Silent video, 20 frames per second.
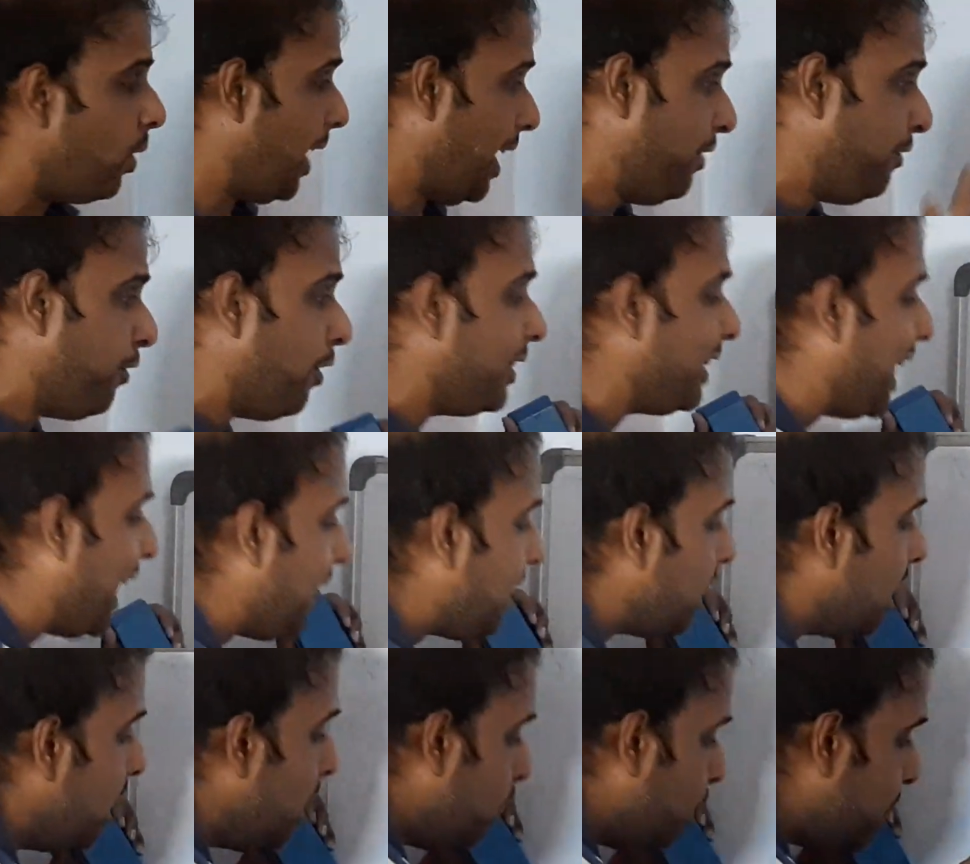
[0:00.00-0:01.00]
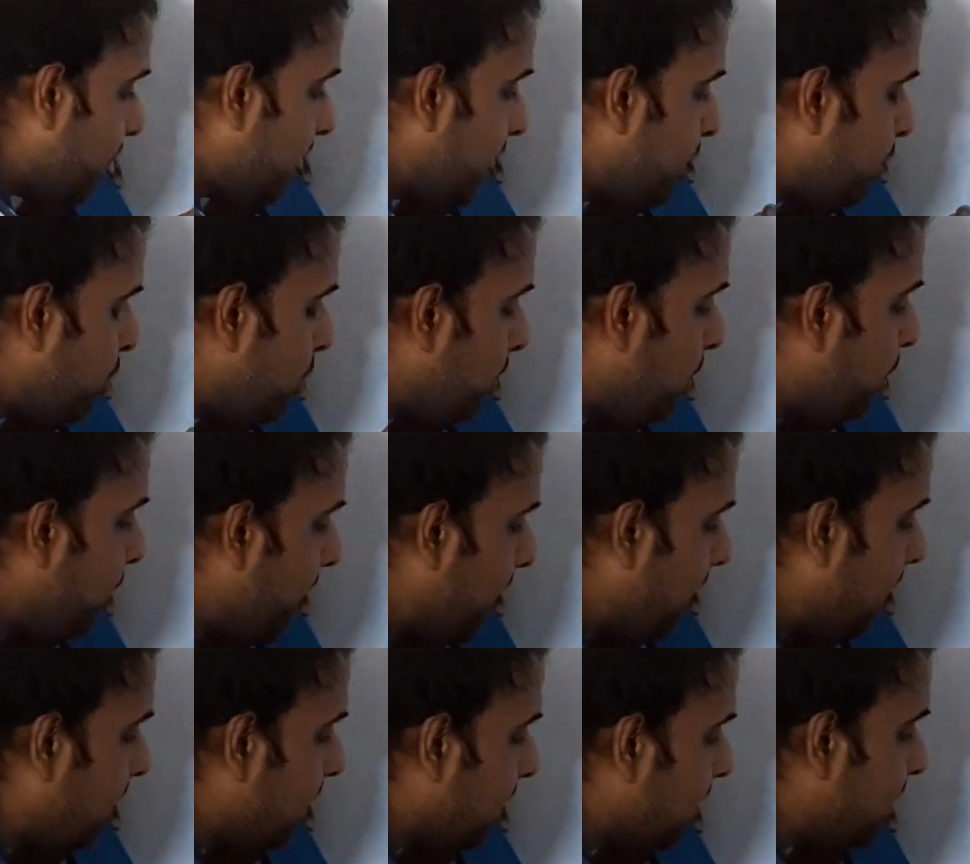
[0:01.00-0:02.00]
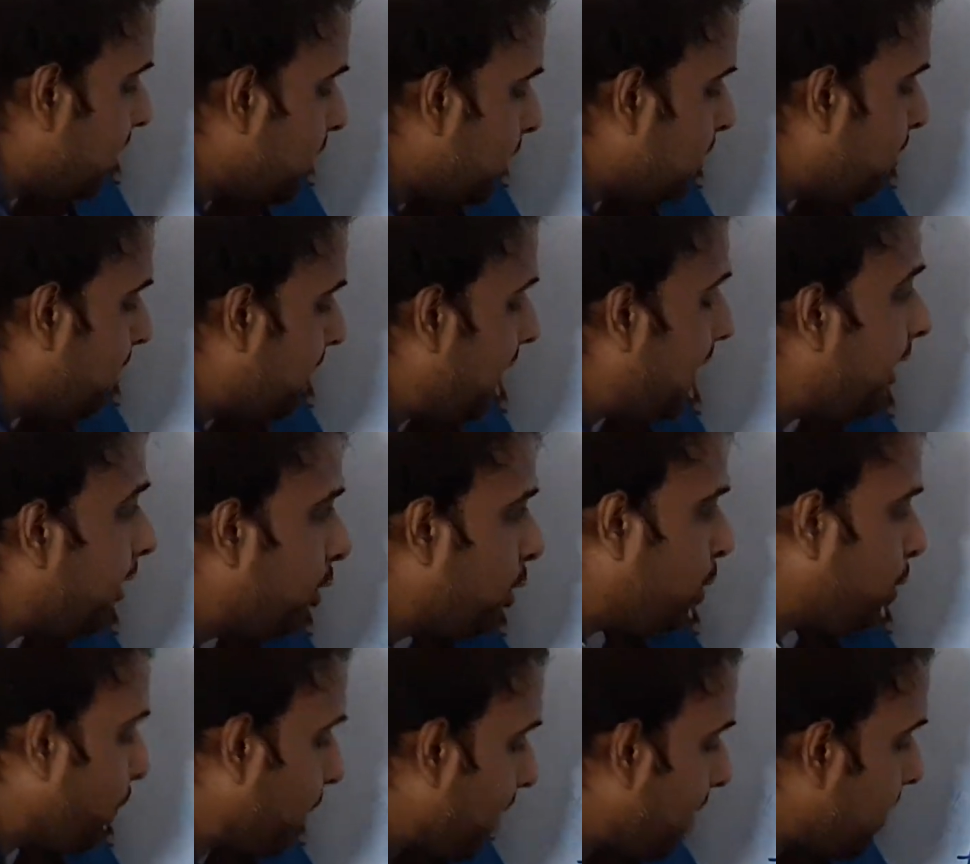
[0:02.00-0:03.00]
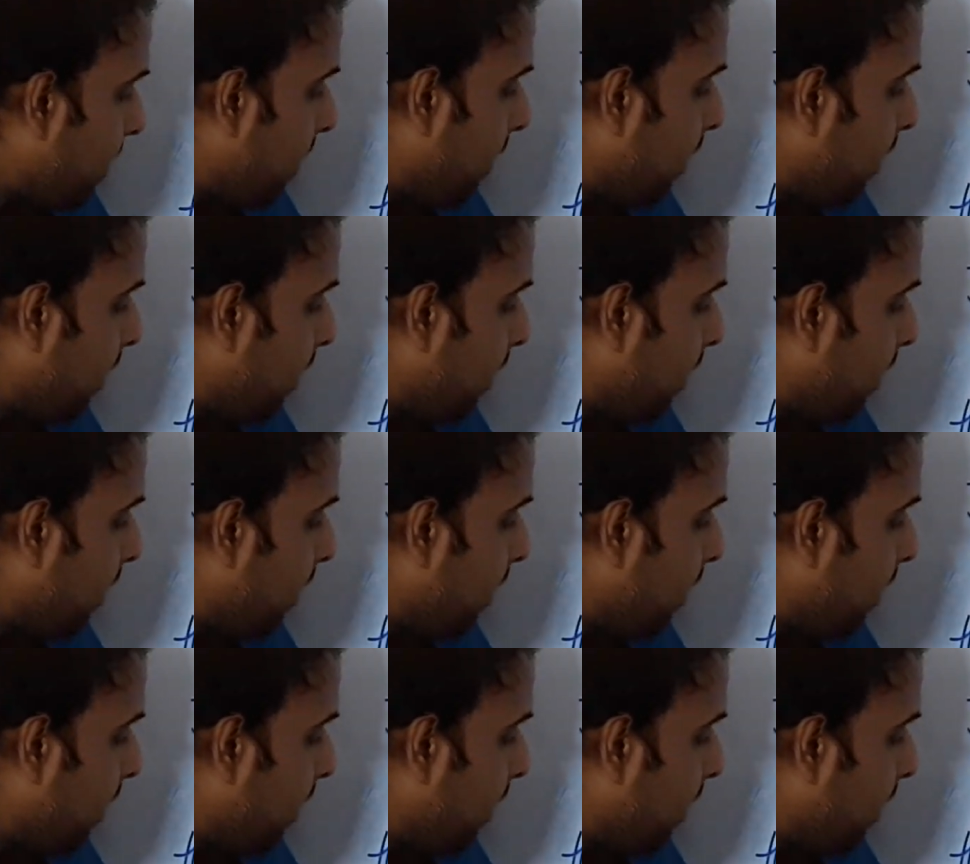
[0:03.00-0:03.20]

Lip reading: And for that we need to bring just beneath to it.